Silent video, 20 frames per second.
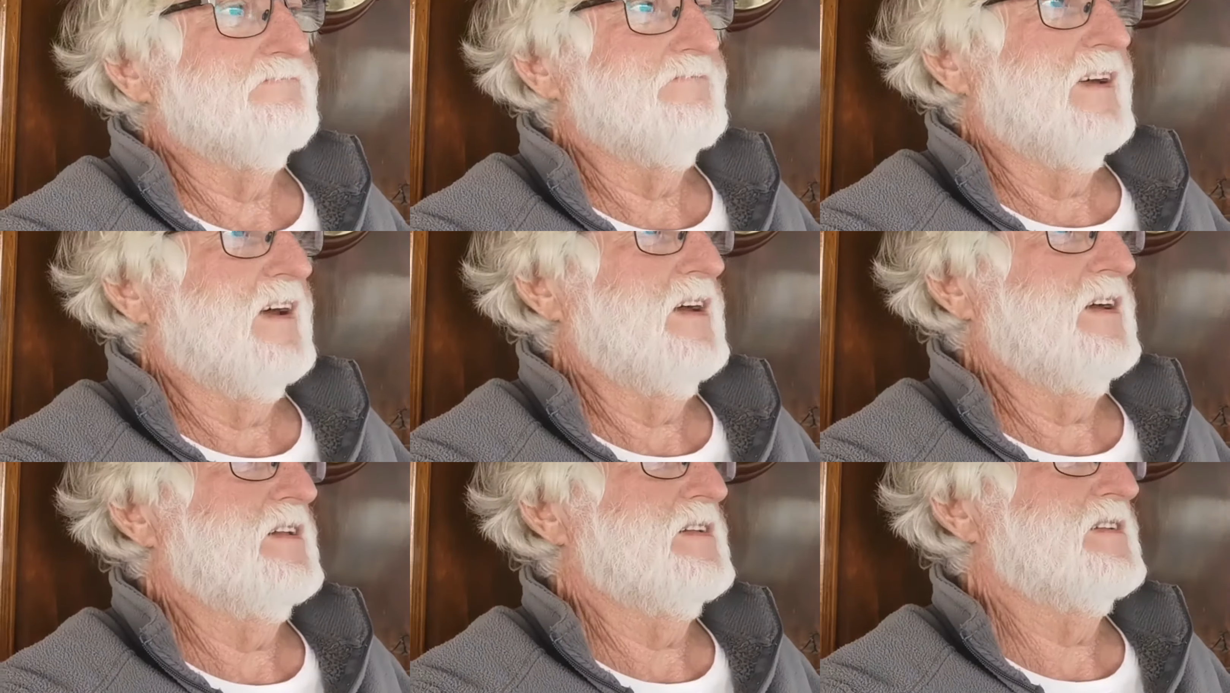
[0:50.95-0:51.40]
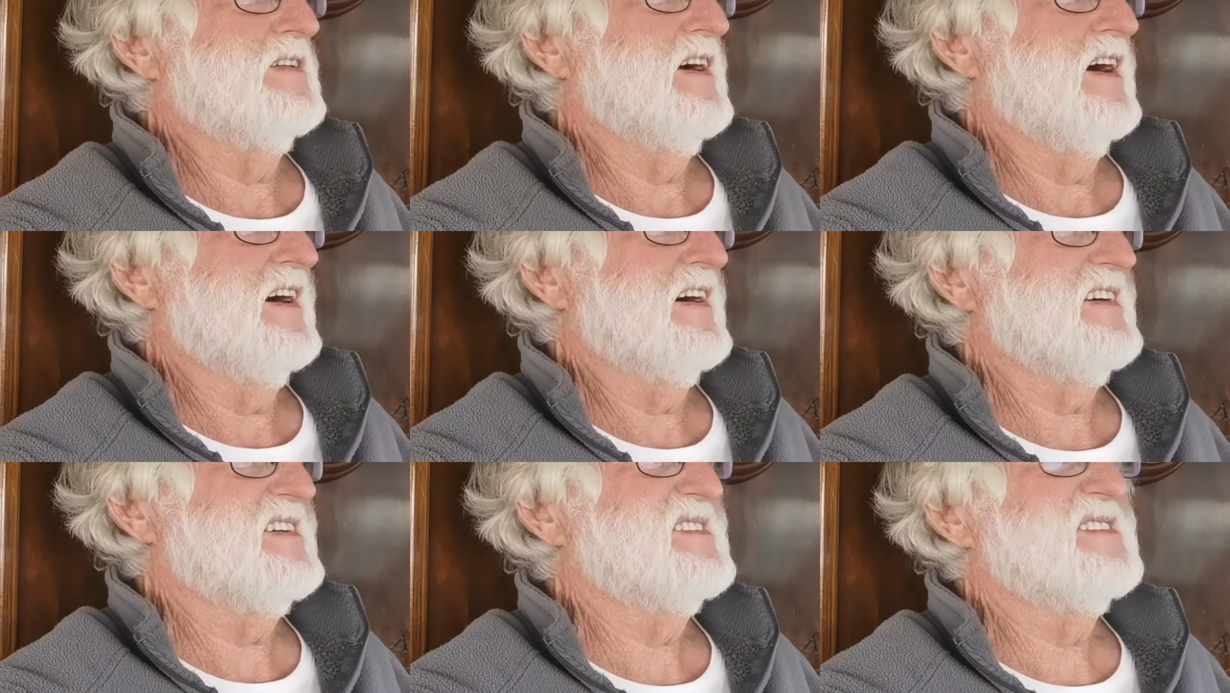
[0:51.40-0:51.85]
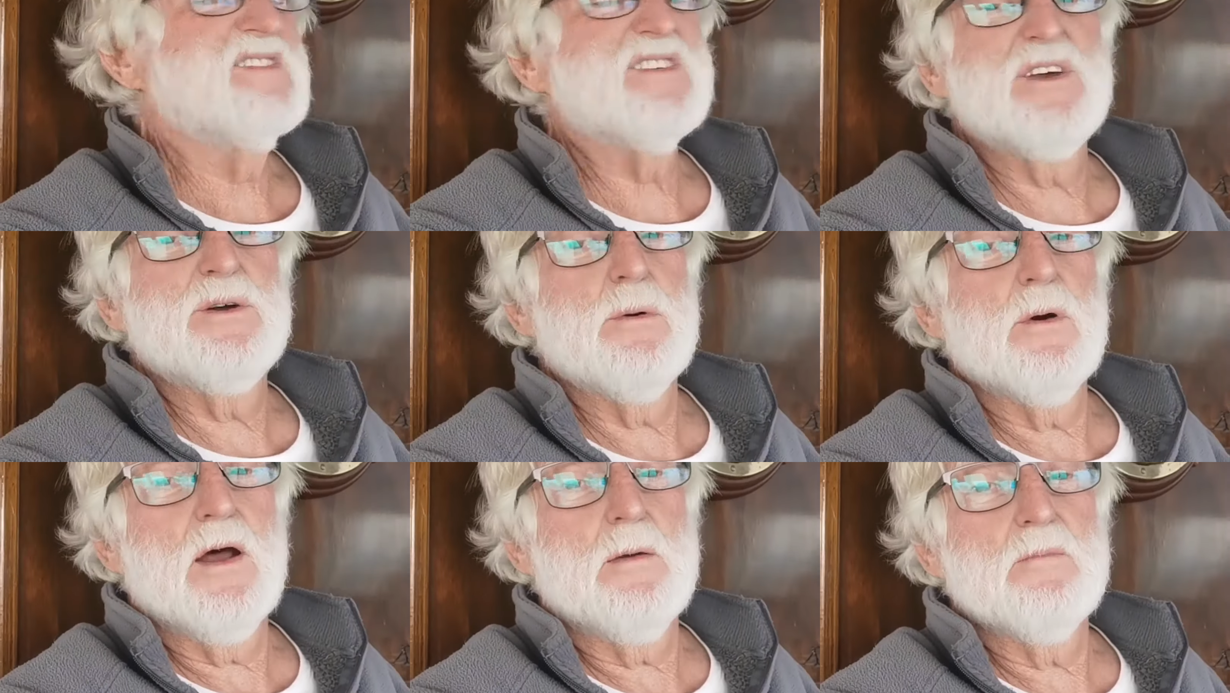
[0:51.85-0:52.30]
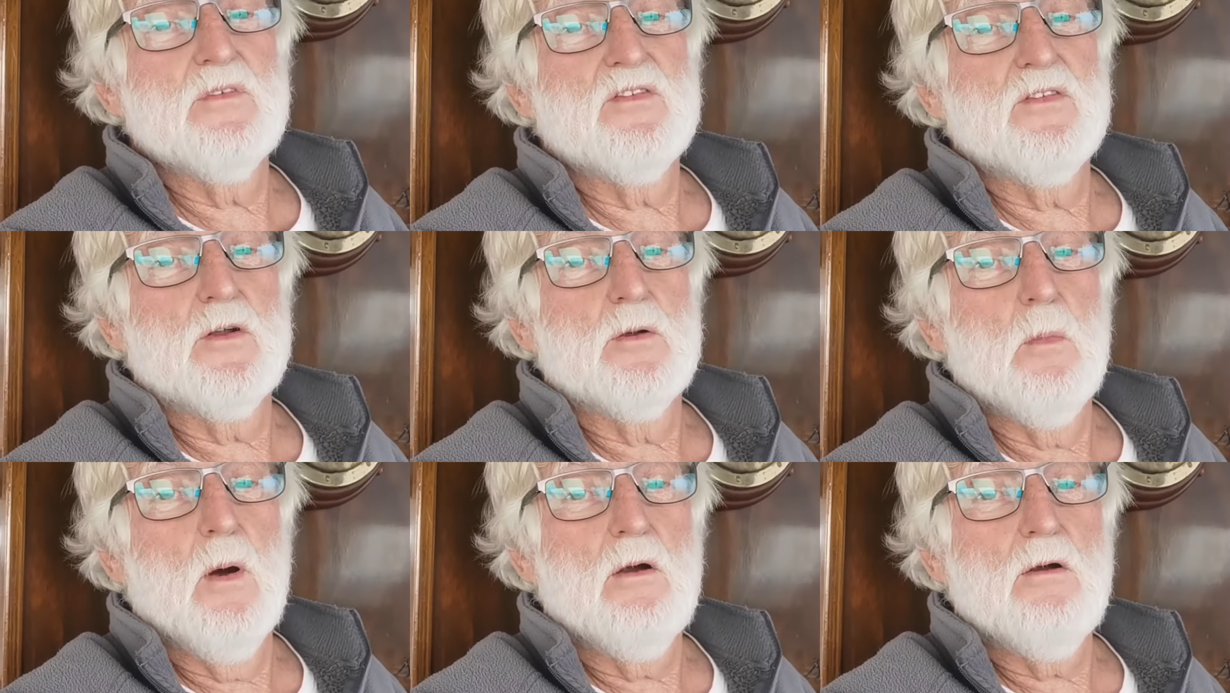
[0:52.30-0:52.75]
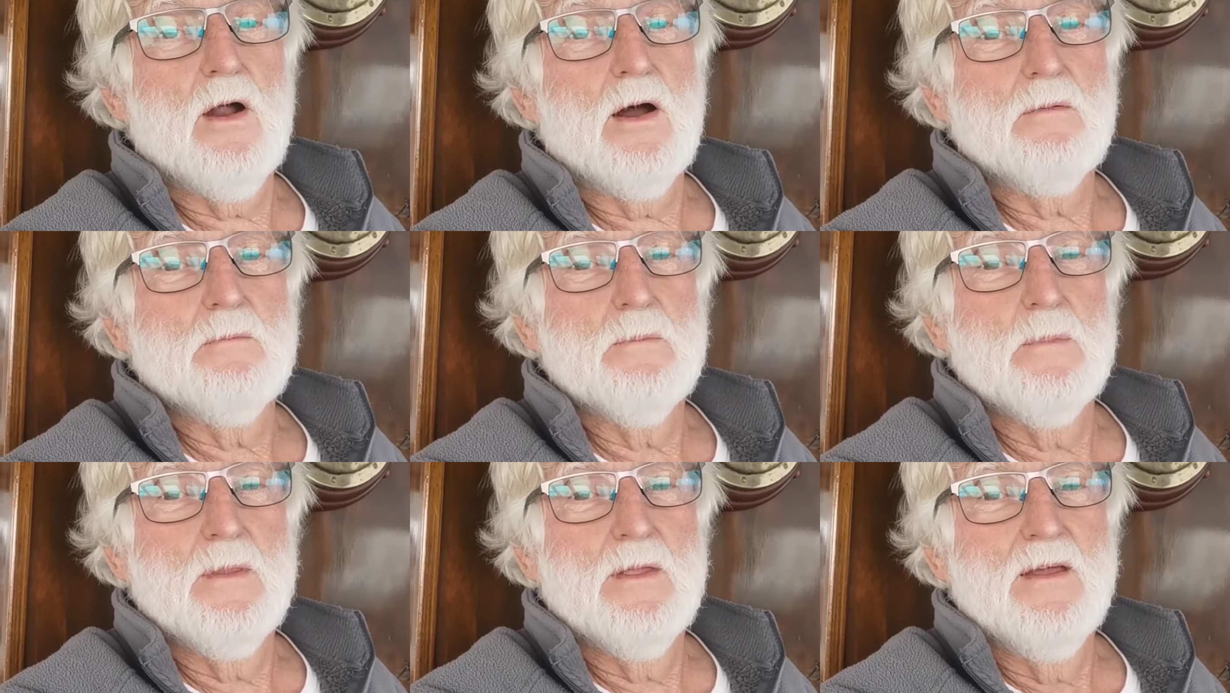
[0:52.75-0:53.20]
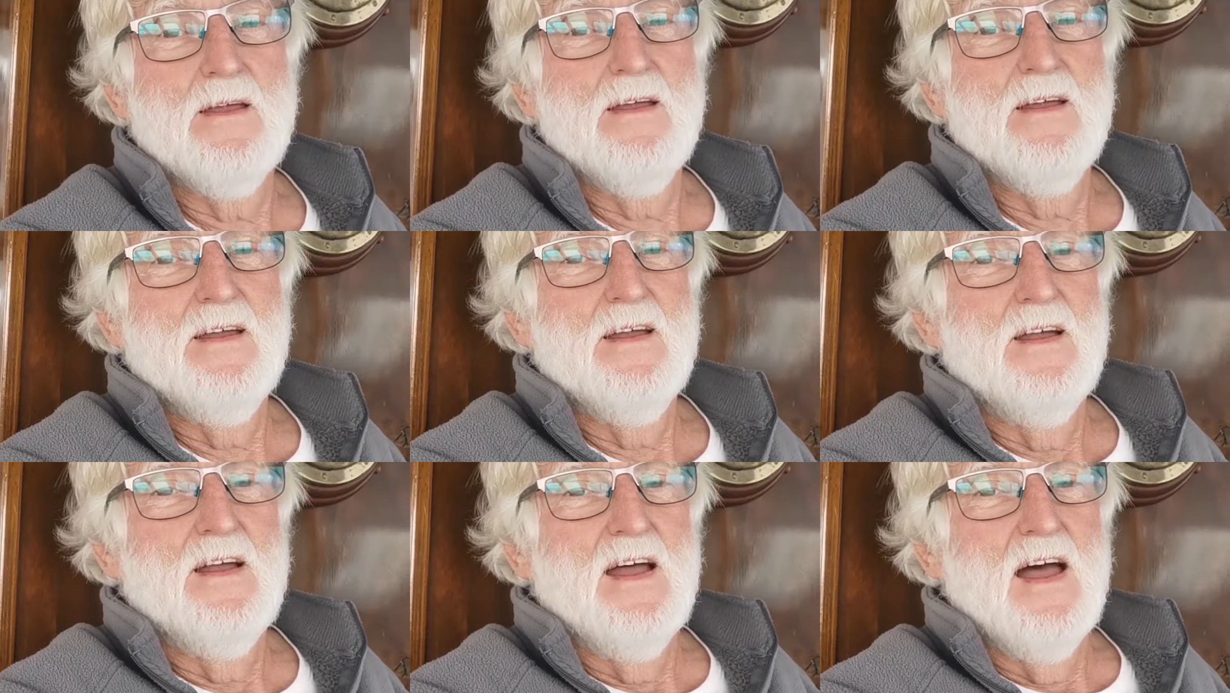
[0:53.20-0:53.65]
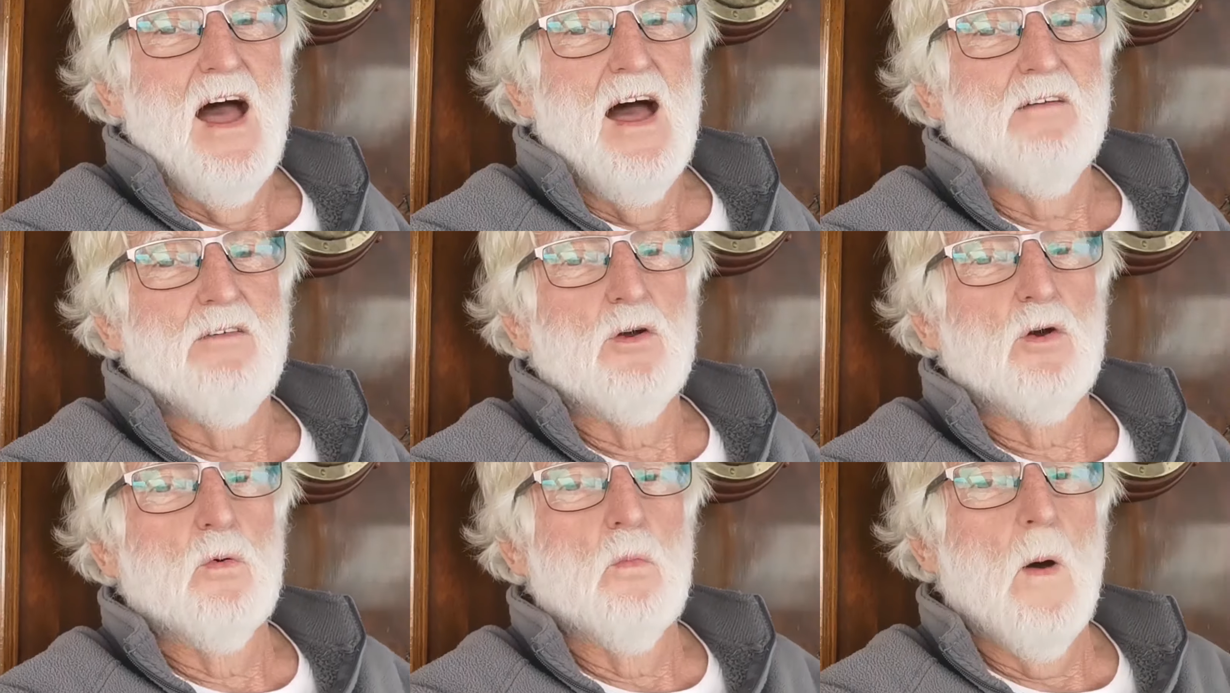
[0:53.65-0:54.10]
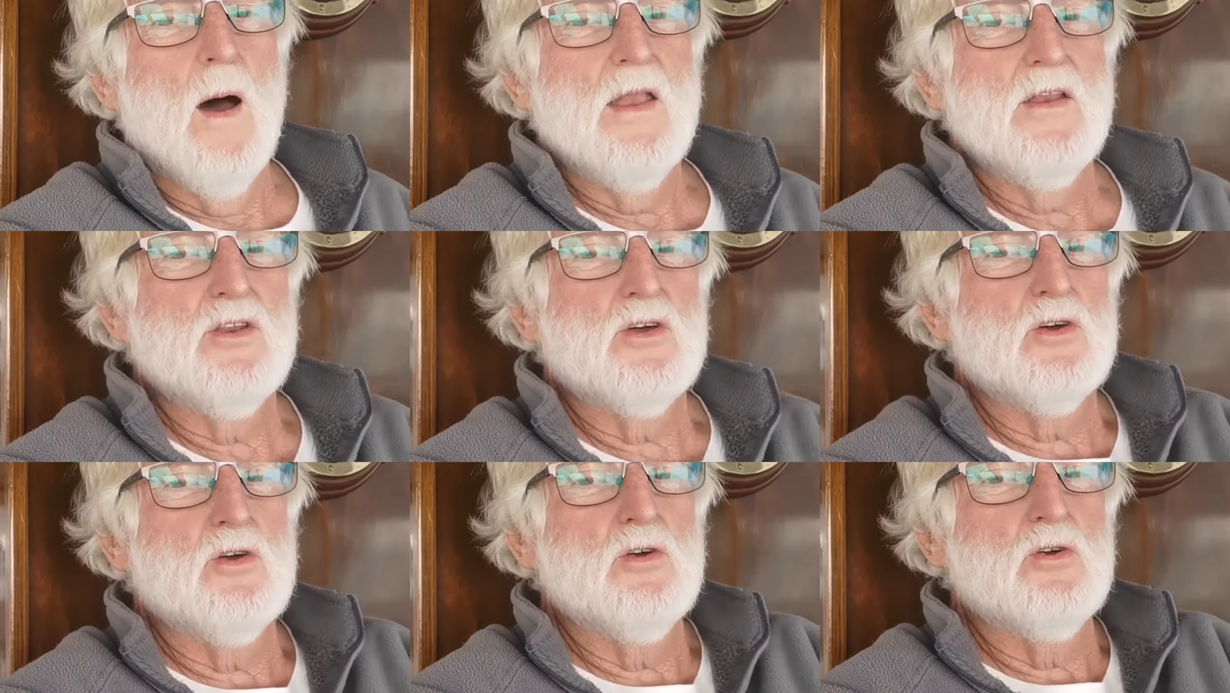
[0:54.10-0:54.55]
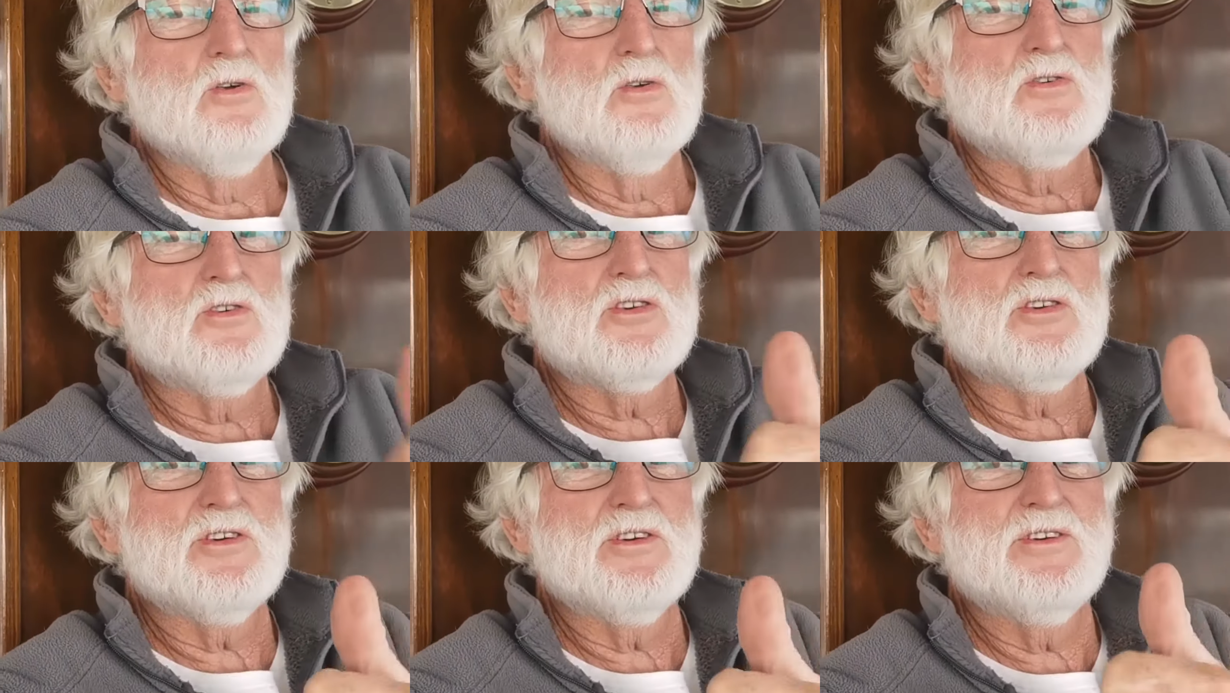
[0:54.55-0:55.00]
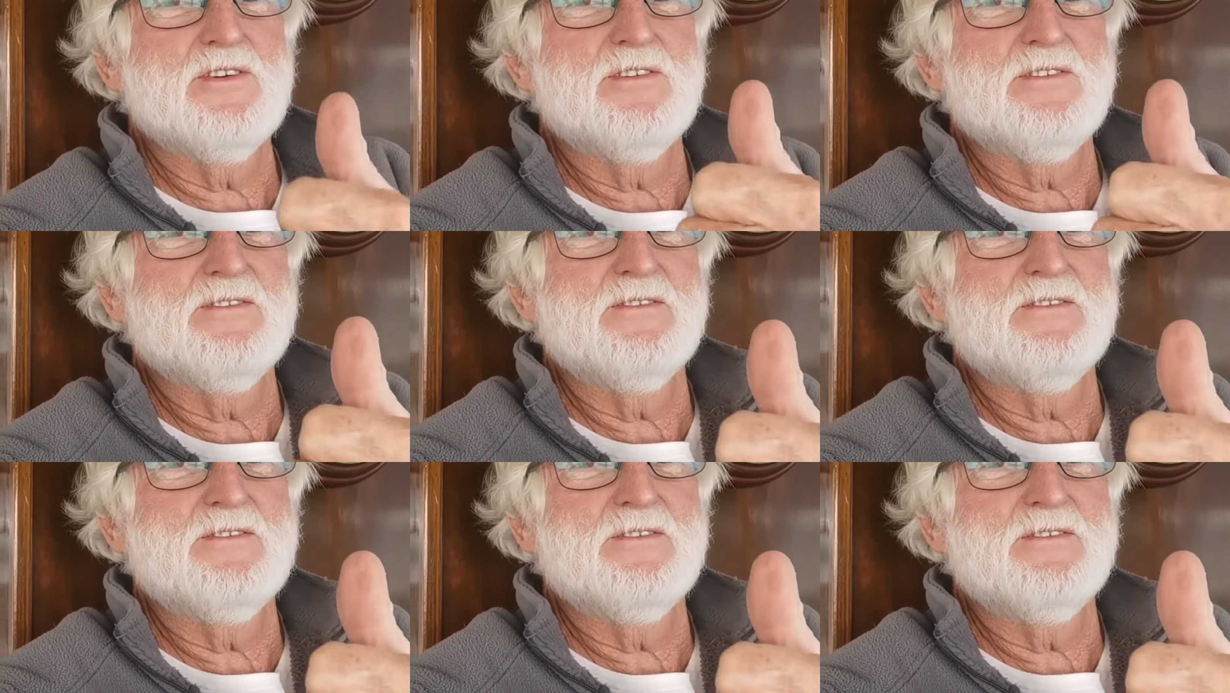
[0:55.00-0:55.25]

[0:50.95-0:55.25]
and uh, see what happens for tomorrow. Have a good one, dudes.